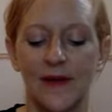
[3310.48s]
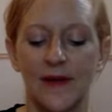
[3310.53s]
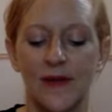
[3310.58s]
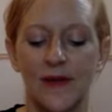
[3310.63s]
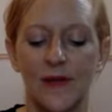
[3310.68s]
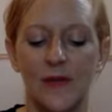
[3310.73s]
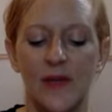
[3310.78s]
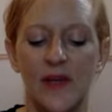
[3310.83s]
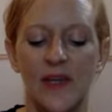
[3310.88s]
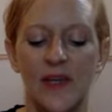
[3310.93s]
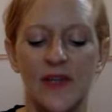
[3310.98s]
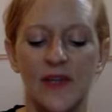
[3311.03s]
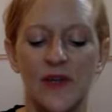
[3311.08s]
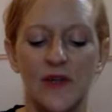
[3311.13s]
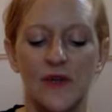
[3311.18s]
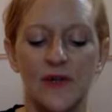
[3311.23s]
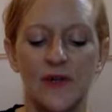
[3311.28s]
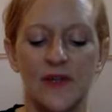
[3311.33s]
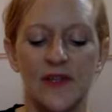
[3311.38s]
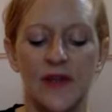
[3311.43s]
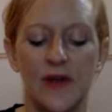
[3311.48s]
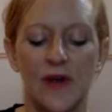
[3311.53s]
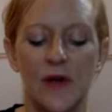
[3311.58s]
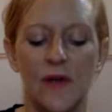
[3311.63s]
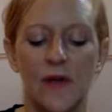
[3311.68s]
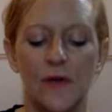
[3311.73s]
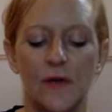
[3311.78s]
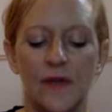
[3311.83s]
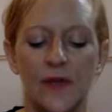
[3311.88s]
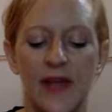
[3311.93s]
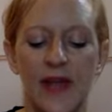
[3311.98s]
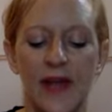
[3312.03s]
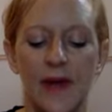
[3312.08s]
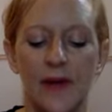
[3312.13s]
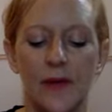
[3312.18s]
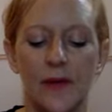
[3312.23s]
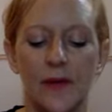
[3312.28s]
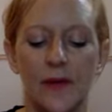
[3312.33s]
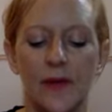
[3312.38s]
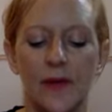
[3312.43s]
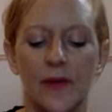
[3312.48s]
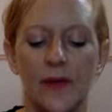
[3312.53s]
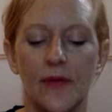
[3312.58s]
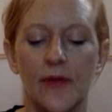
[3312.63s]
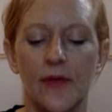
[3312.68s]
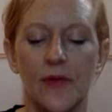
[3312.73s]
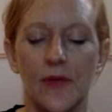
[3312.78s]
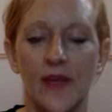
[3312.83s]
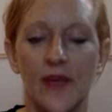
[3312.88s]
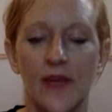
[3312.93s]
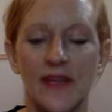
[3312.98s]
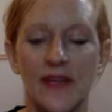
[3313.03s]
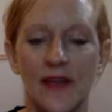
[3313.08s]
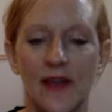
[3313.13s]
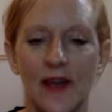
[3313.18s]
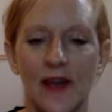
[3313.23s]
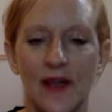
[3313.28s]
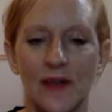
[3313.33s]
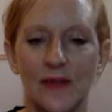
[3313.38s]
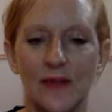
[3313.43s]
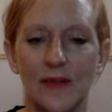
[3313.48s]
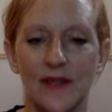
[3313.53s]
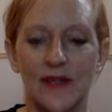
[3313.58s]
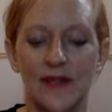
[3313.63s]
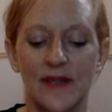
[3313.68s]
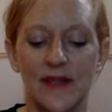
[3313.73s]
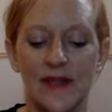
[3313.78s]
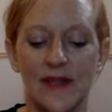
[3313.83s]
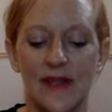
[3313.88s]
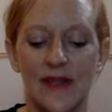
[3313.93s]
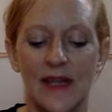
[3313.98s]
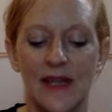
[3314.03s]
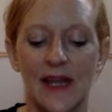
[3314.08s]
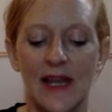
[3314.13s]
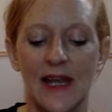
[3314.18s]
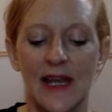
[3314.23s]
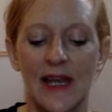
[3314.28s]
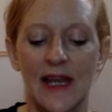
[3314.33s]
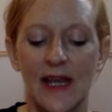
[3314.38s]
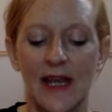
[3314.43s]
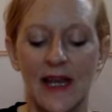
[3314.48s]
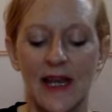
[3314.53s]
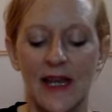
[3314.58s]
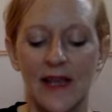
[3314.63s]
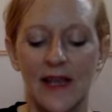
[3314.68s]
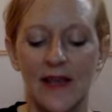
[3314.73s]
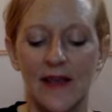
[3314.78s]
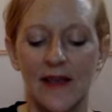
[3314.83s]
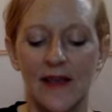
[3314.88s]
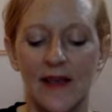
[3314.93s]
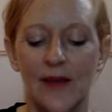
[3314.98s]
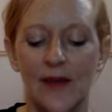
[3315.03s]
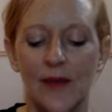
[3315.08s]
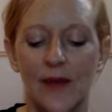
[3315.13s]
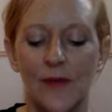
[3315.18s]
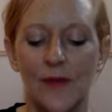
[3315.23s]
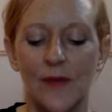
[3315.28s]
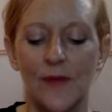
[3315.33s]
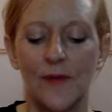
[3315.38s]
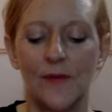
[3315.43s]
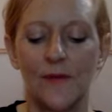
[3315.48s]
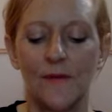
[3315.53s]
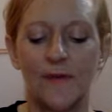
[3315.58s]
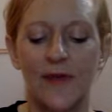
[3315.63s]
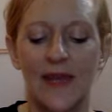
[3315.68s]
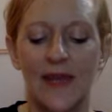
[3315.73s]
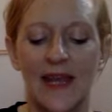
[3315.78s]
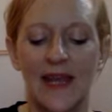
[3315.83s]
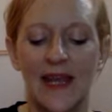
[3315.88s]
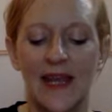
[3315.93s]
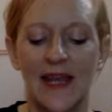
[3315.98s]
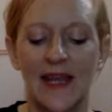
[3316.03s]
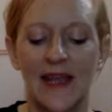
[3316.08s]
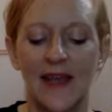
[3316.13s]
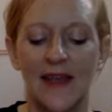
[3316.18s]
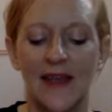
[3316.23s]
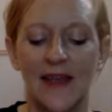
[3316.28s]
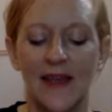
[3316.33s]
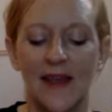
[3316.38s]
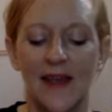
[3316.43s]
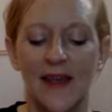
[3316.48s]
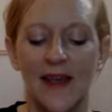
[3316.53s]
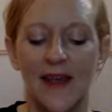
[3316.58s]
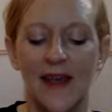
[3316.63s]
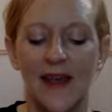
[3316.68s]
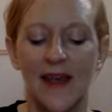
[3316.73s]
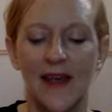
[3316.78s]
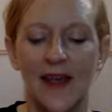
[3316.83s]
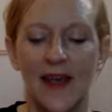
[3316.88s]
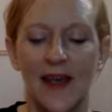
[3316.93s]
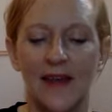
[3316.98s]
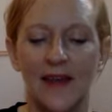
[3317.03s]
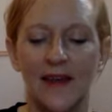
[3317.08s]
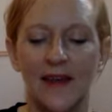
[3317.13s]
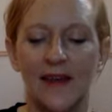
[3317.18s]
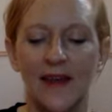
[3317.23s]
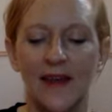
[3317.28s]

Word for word: Repeat your resolve now three times clearly with feeling and